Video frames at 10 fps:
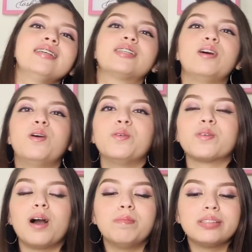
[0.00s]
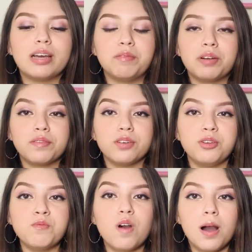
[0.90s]
So comment down whatever
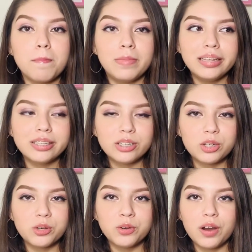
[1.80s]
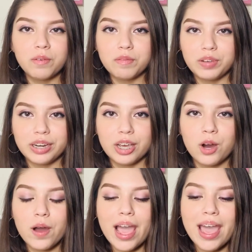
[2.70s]
you want me to do of a video.